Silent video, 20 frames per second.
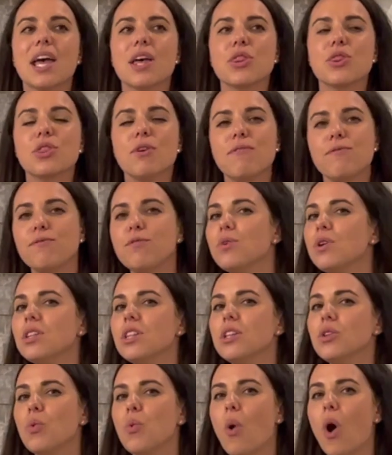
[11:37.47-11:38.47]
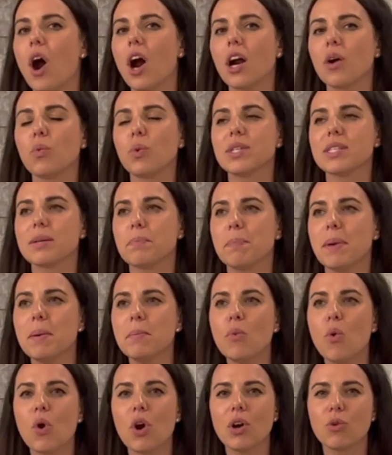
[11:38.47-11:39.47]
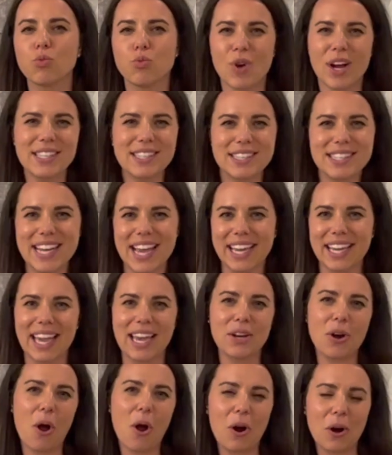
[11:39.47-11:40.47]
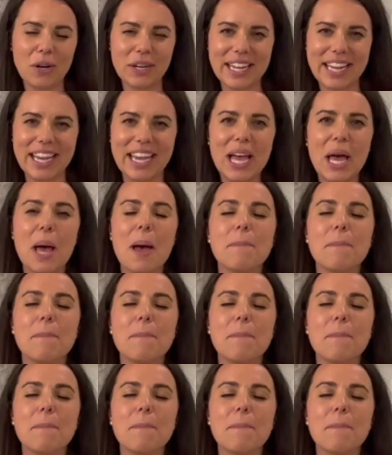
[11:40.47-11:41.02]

the food in the Loire was a bit more rustic and hearty,